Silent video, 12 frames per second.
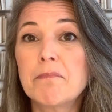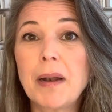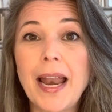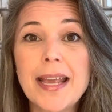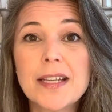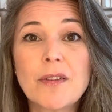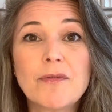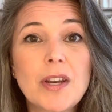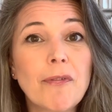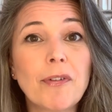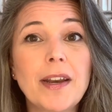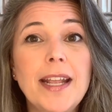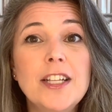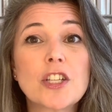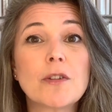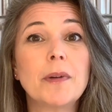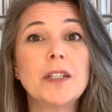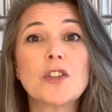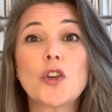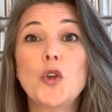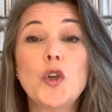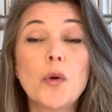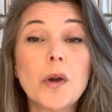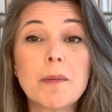players of different instruments who
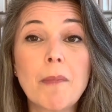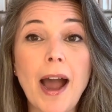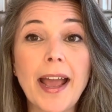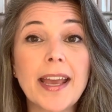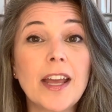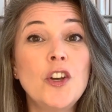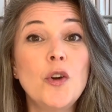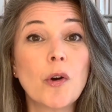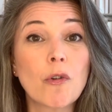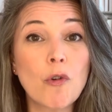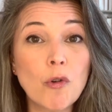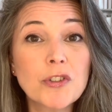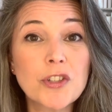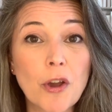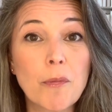you admire and who are also